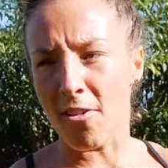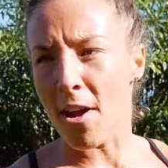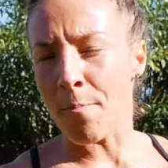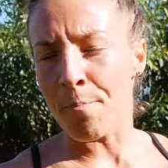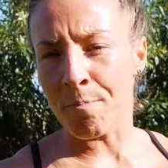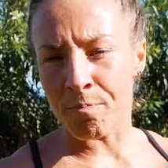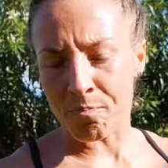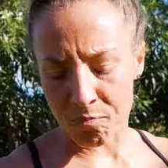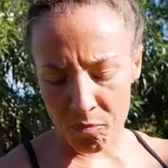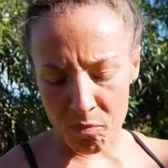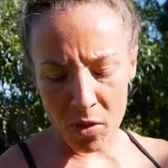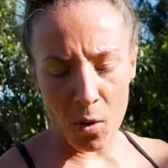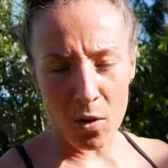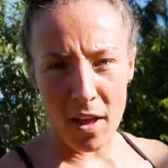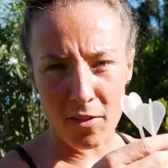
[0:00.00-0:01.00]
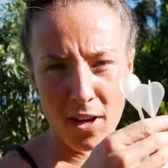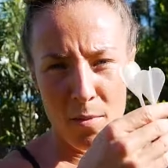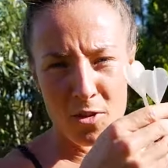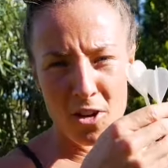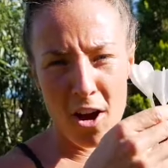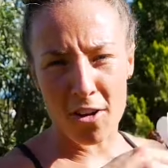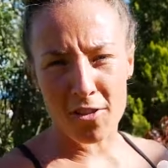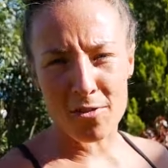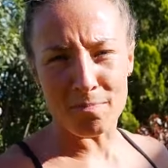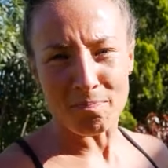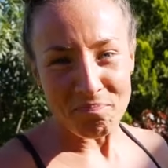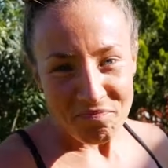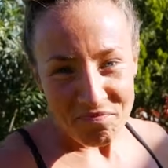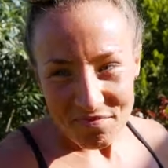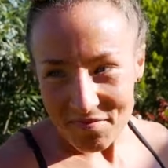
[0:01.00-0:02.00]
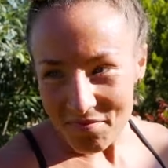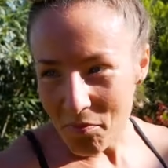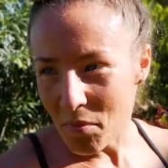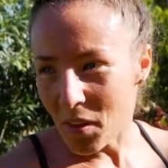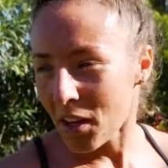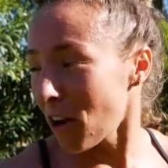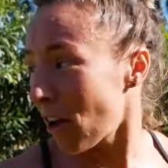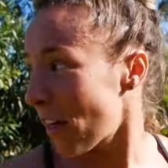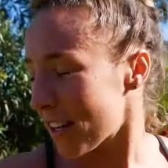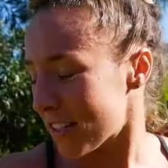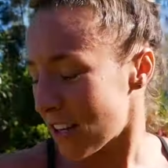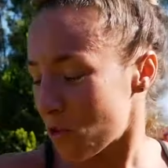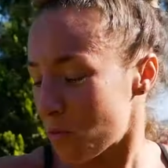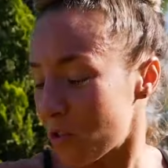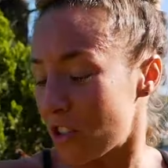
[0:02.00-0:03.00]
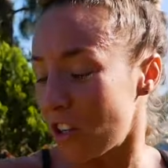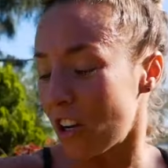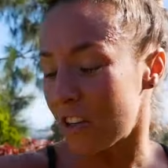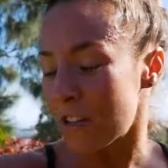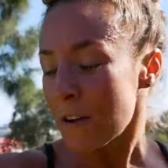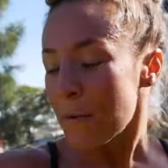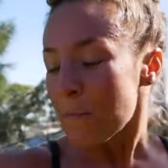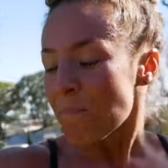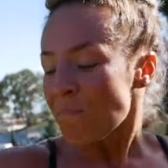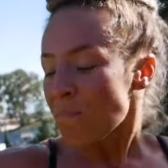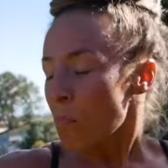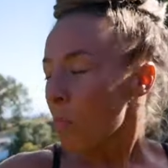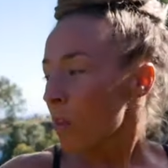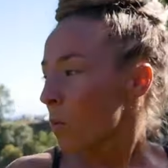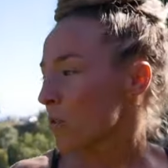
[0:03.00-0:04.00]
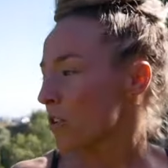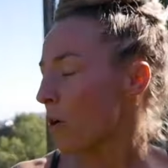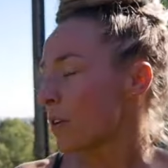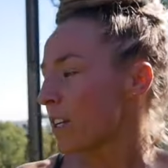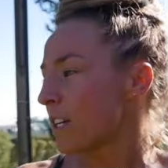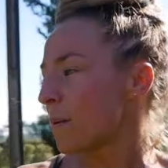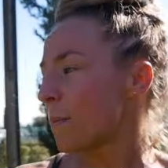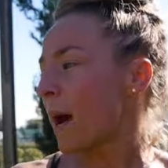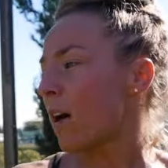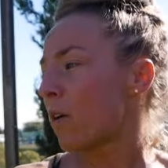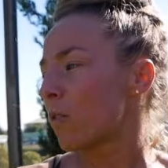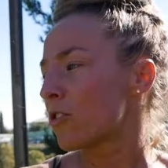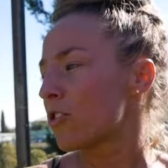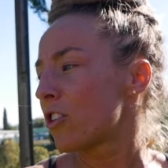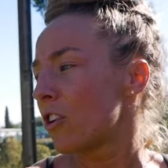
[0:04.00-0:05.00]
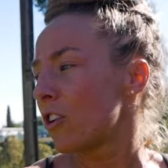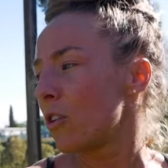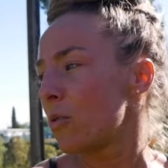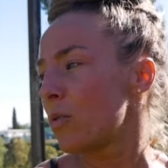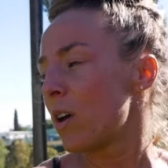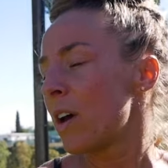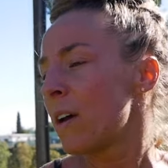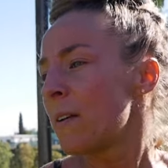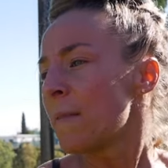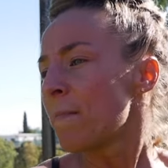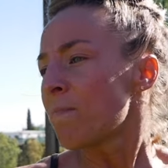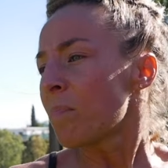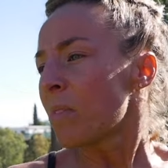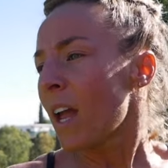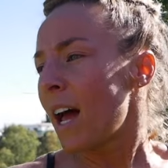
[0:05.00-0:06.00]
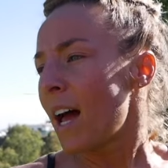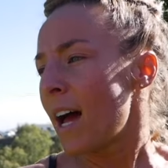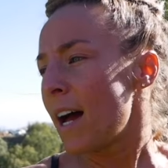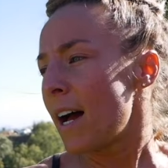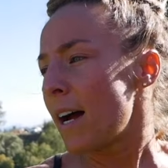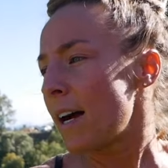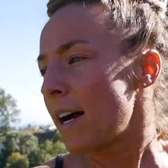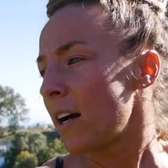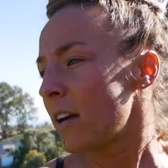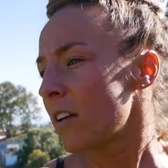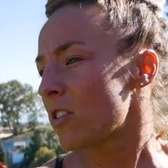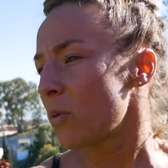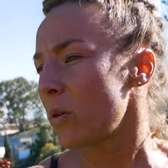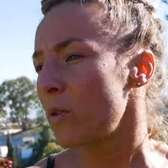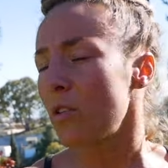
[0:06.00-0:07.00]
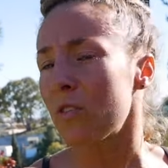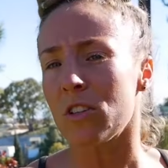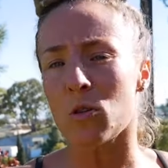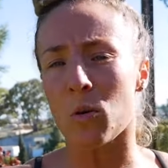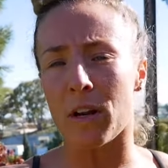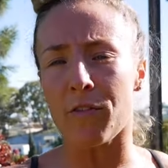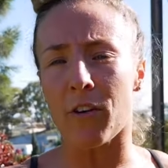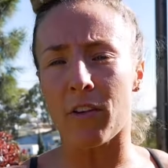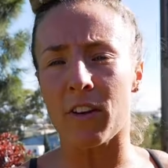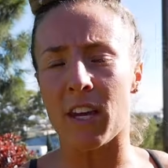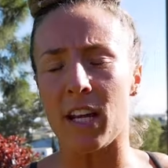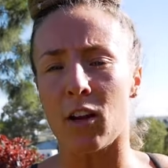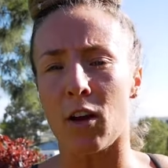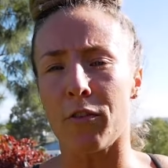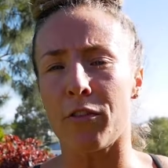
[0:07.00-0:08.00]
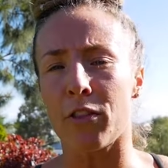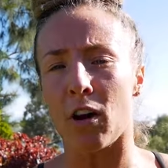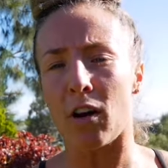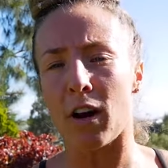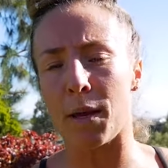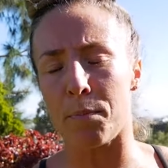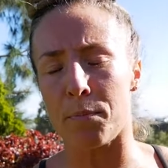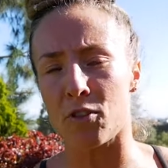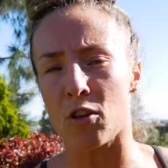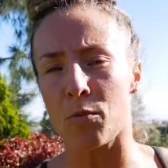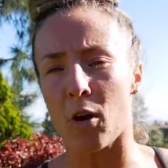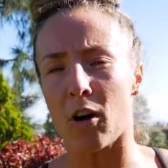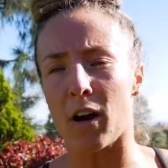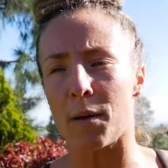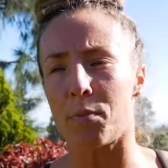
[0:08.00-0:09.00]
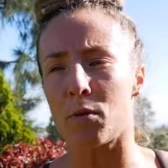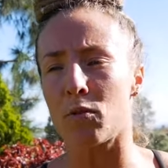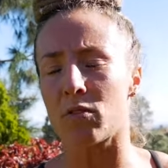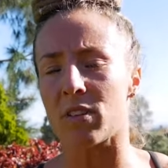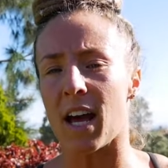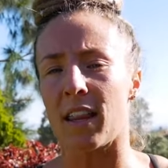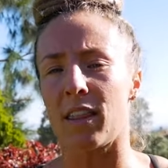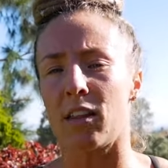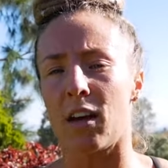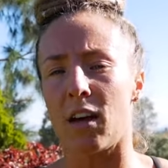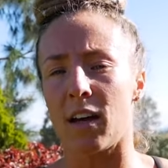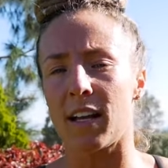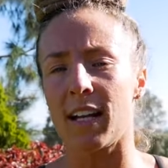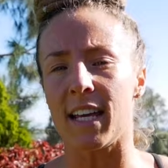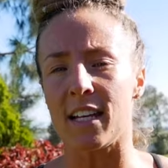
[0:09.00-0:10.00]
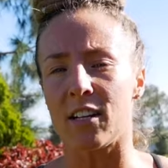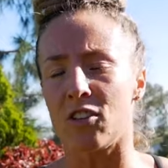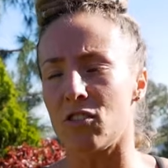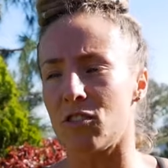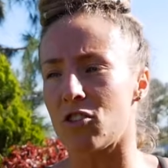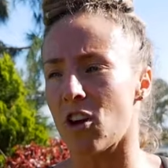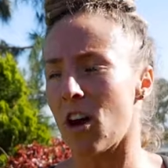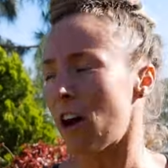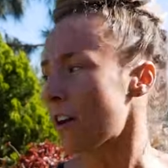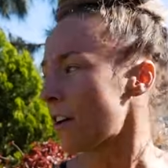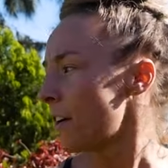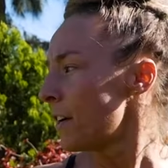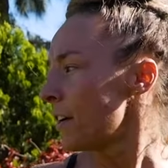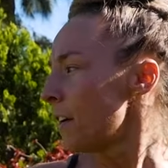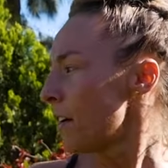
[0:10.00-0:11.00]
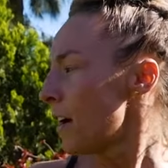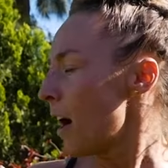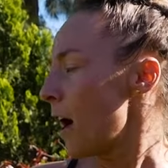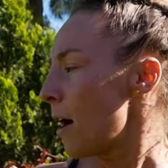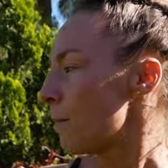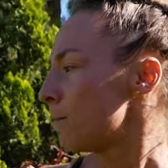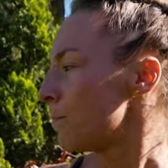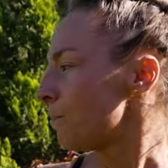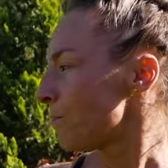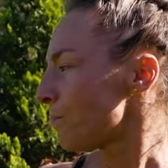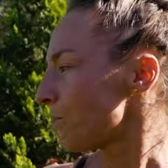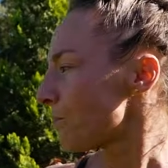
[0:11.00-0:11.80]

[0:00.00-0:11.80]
and then we have a game of darts. No, that session was good. Was holding about two, so we were using 25 kilo for the high sumo high pulls and the clean and jerk. I